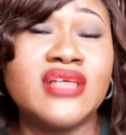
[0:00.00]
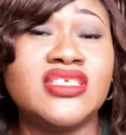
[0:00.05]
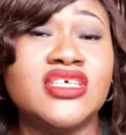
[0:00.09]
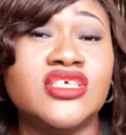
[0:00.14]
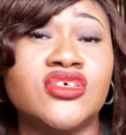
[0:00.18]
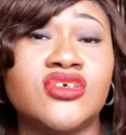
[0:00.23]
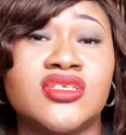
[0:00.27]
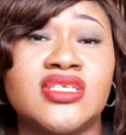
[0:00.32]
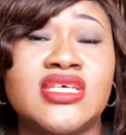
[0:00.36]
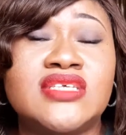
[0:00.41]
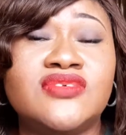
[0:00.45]
a
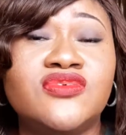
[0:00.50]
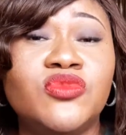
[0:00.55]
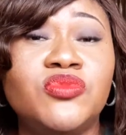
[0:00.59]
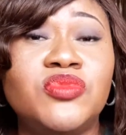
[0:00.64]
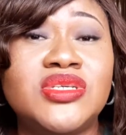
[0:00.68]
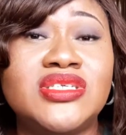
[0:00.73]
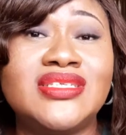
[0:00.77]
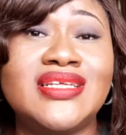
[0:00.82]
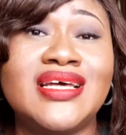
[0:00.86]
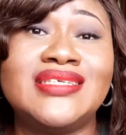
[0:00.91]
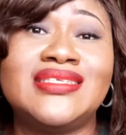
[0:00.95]
successful
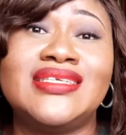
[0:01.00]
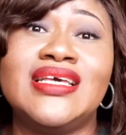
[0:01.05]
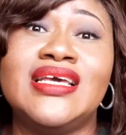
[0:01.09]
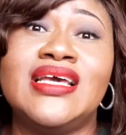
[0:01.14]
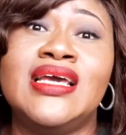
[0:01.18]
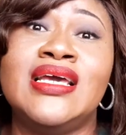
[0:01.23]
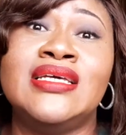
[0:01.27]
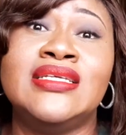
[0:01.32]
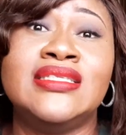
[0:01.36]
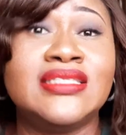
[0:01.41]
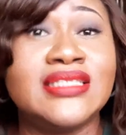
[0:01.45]
business
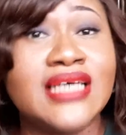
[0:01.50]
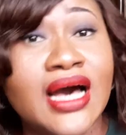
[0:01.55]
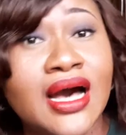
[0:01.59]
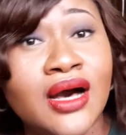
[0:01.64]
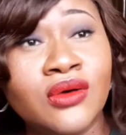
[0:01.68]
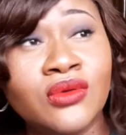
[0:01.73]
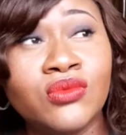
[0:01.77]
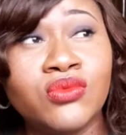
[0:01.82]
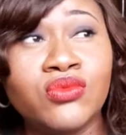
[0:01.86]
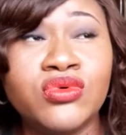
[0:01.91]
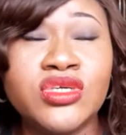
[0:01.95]
in
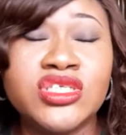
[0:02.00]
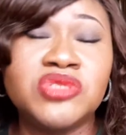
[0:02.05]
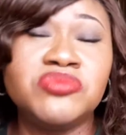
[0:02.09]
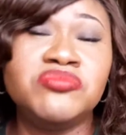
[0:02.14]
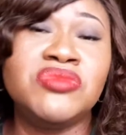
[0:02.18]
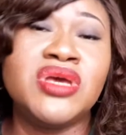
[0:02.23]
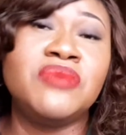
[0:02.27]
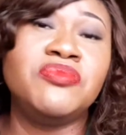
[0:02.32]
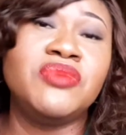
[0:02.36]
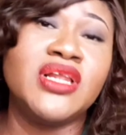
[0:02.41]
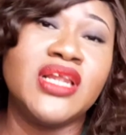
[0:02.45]
town, which
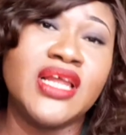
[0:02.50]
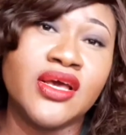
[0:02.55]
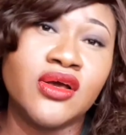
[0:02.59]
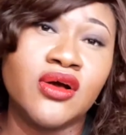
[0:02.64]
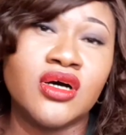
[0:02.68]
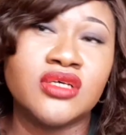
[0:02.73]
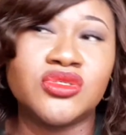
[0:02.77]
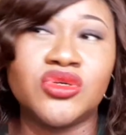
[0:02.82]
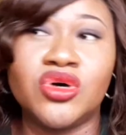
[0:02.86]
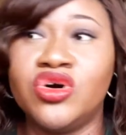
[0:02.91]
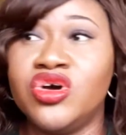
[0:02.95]
may be
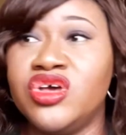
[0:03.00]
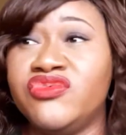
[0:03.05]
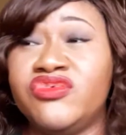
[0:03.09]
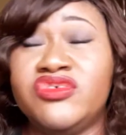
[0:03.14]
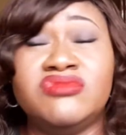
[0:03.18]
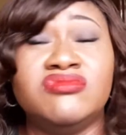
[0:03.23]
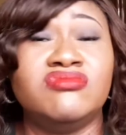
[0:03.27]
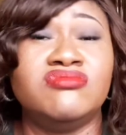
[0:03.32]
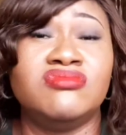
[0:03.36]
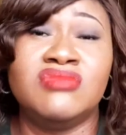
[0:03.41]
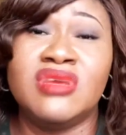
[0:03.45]
Lagos or
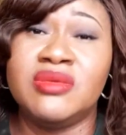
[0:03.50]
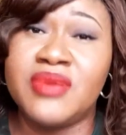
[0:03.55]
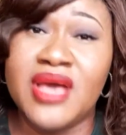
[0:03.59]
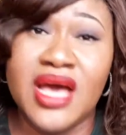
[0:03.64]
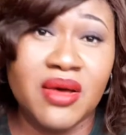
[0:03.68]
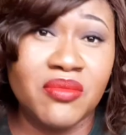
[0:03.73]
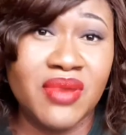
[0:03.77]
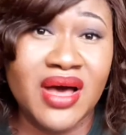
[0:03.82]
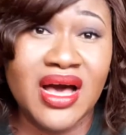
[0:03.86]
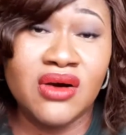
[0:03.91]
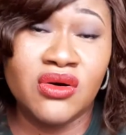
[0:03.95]
even maybe
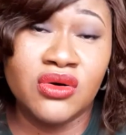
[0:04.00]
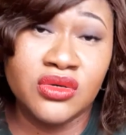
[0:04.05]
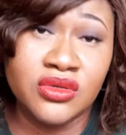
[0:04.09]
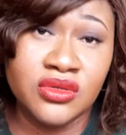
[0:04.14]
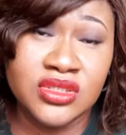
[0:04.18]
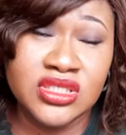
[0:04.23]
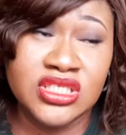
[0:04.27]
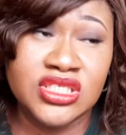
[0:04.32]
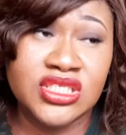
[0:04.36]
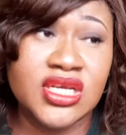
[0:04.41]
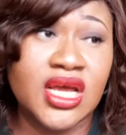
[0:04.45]
Aba or
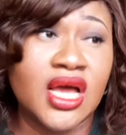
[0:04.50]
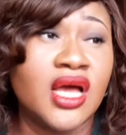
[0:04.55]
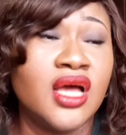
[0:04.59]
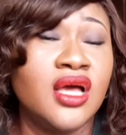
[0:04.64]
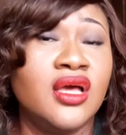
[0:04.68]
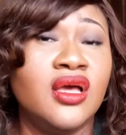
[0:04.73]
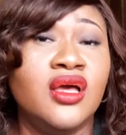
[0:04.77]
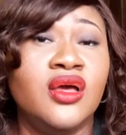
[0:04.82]
Onitsha.